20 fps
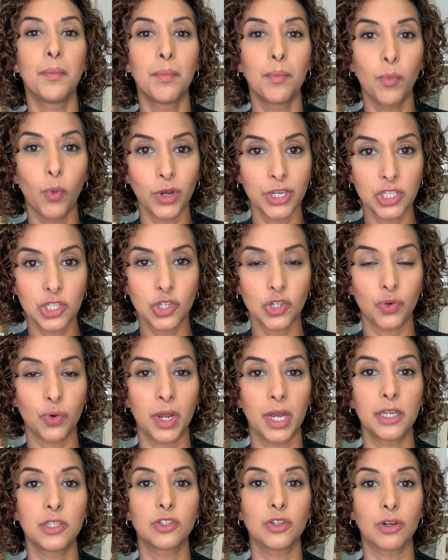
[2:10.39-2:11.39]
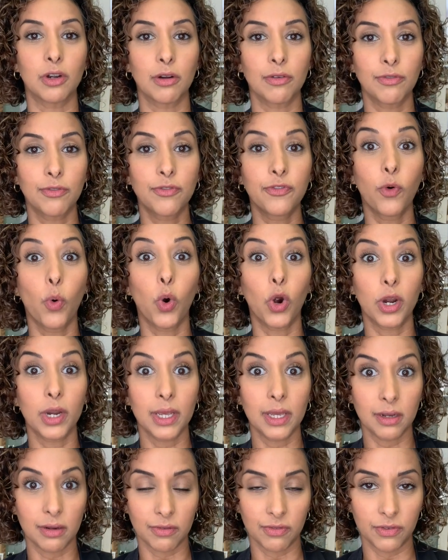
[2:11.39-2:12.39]
moisturizer for
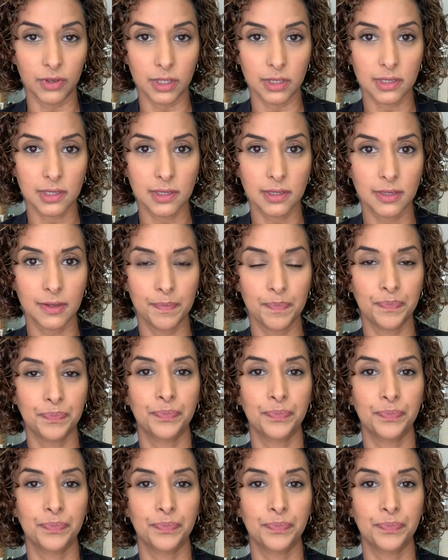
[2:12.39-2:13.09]
infants.